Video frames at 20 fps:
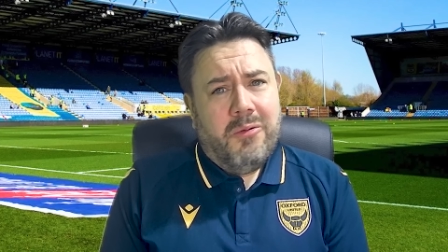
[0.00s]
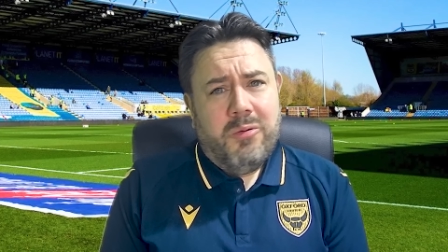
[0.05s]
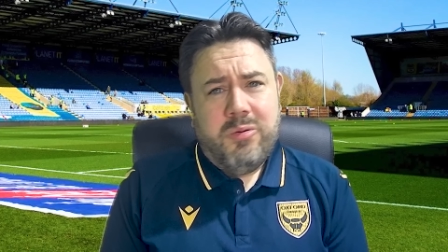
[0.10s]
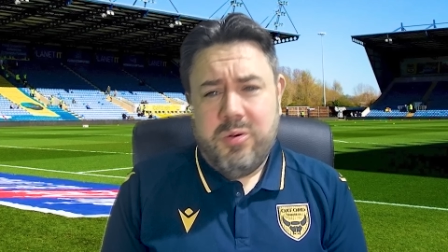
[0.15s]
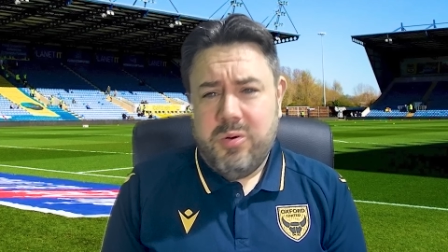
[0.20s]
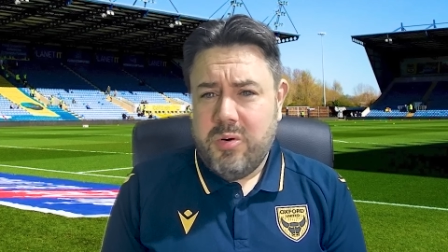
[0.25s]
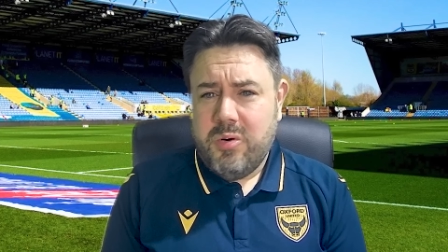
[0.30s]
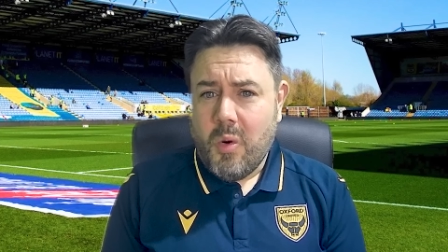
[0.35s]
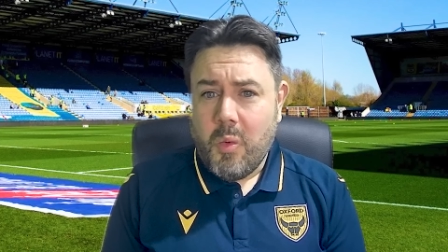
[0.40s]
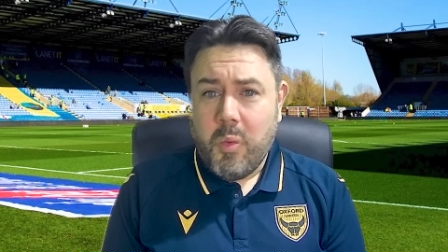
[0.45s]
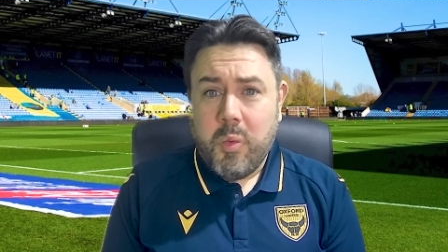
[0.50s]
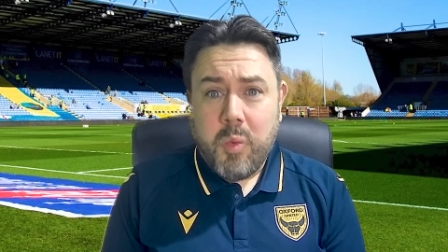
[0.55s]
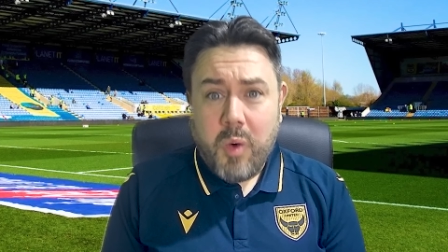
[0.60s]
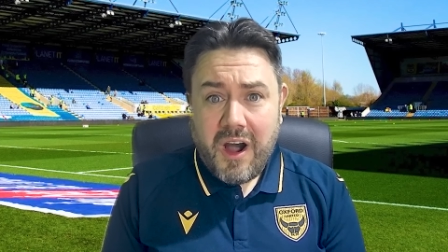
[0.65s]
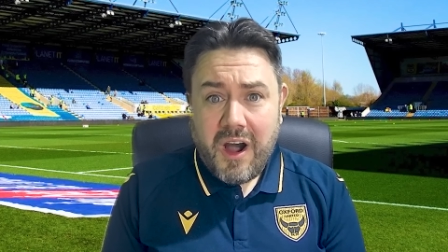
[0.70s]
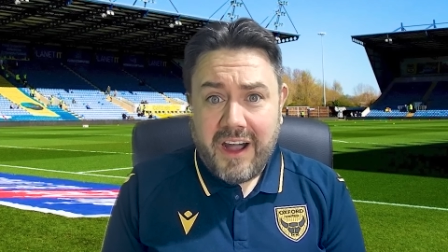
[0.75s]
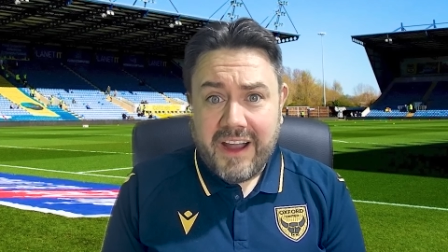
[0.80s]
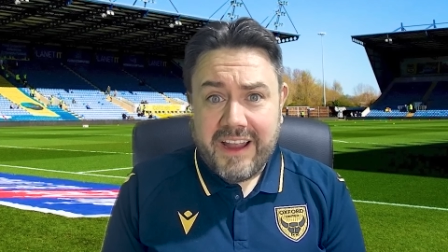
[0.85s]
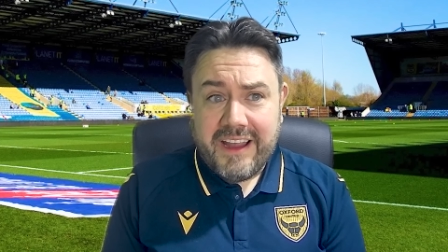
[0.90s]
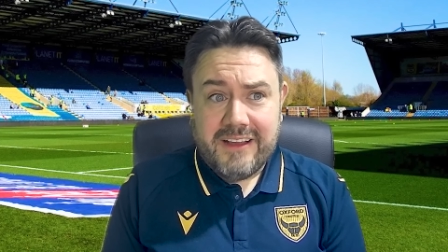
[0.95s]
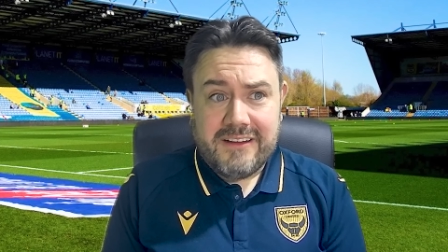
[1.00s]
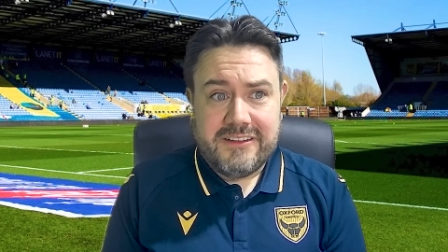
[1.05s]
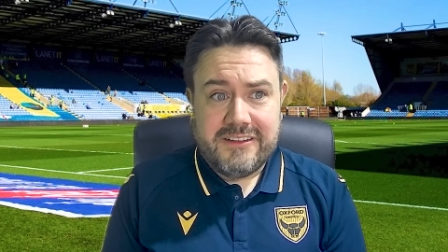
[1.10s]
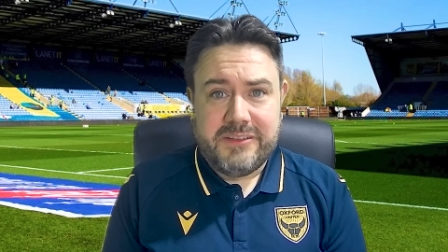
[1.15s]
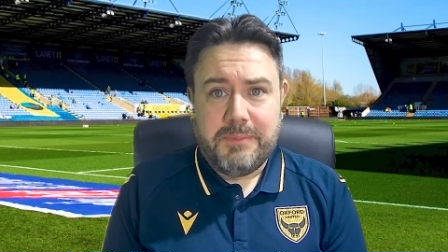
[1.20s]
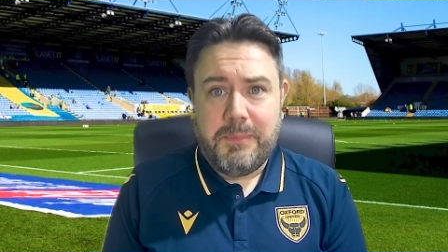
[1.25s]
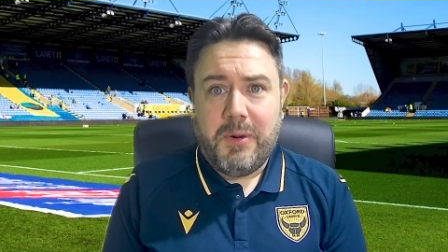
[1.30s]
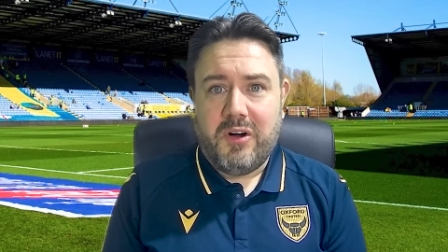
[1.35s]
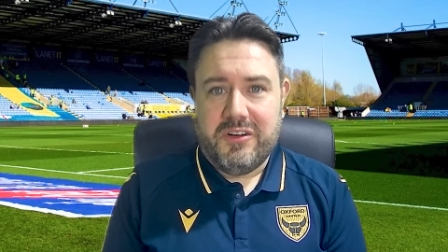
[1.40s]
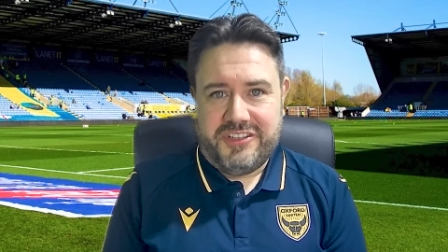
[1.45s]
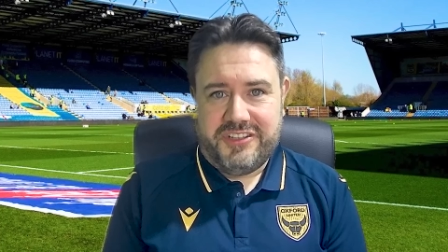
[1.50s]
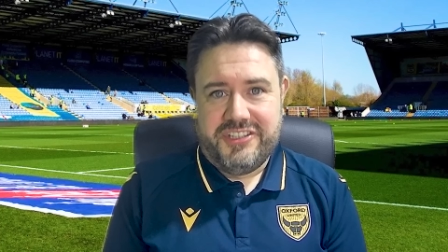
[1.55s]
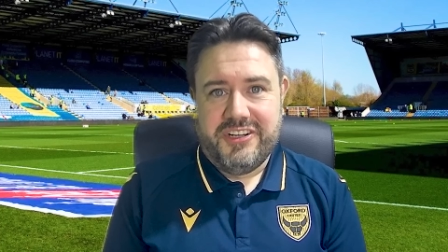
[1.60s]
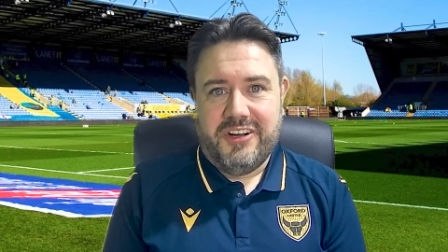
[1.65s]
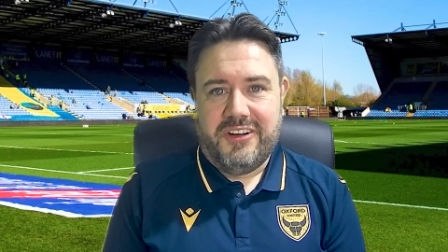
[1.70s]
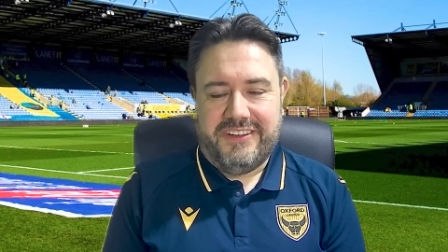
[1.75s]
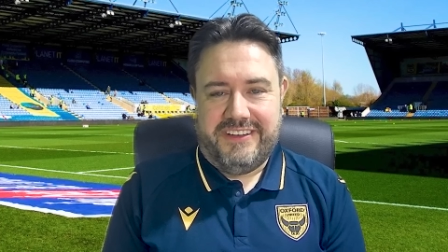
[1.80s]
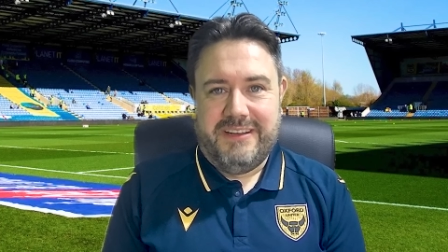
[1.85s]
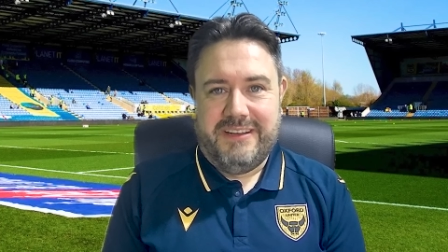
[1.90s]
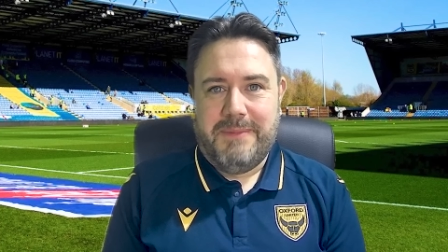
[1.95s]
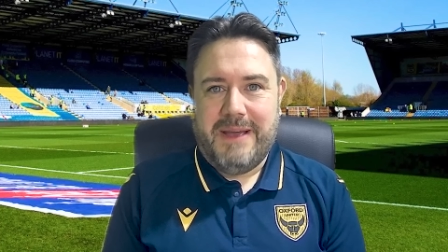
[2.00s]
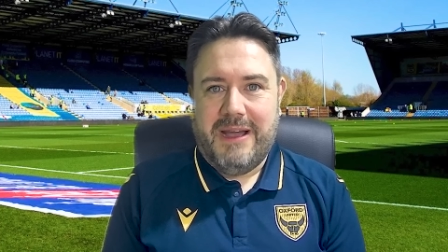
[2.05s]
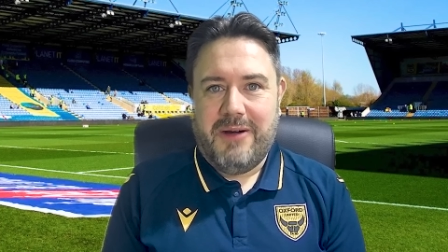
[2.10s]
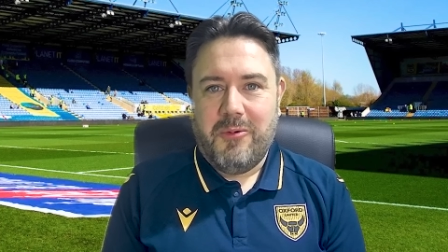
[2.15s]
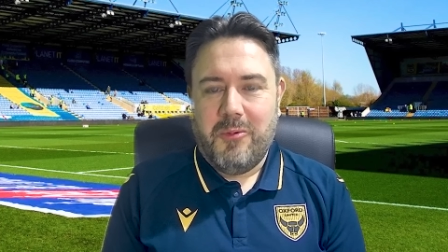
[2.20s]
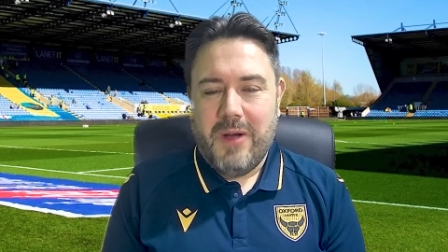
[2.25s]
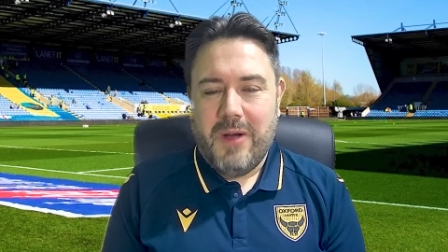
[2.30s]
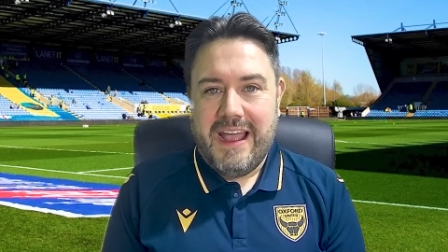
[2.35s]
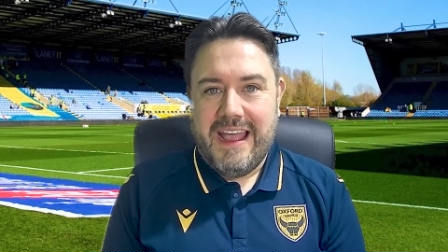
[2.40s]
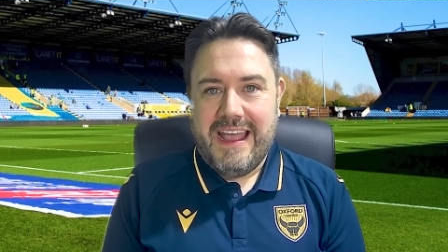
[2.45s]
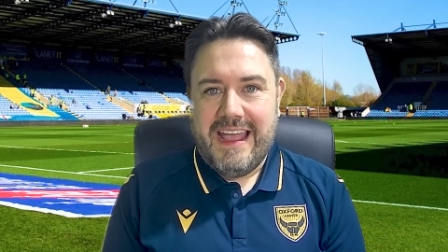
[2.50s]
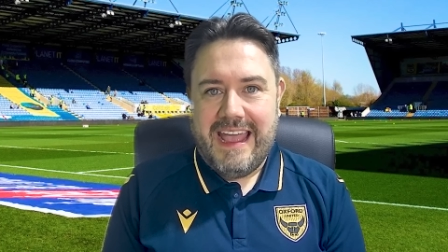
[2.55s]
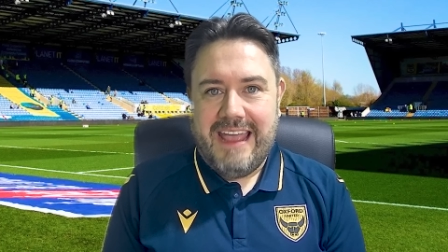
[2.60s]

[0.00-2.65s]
wild pot shots about where